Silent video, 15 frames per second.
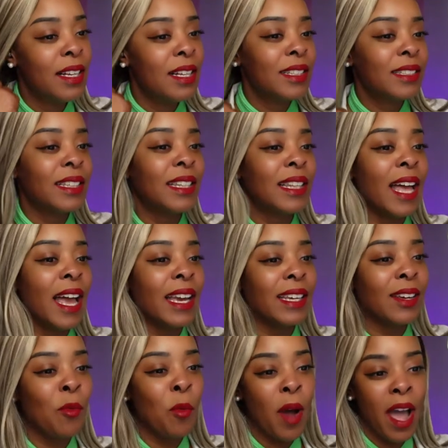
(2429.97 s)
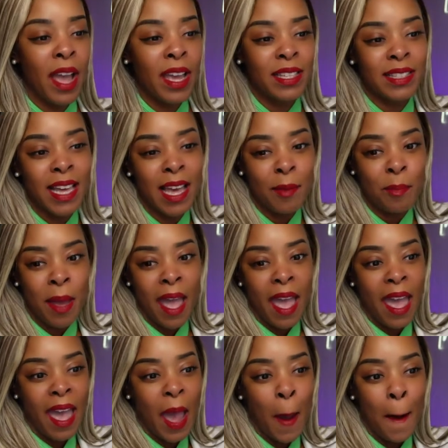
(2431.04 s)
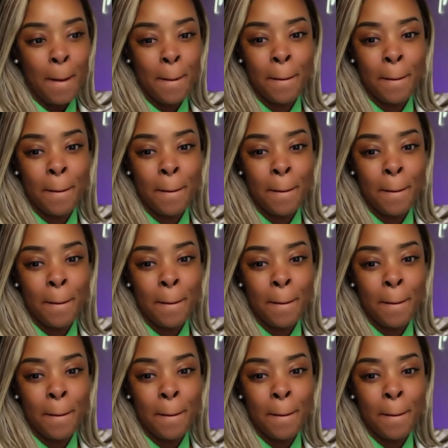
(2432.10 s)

She like, what is that bad?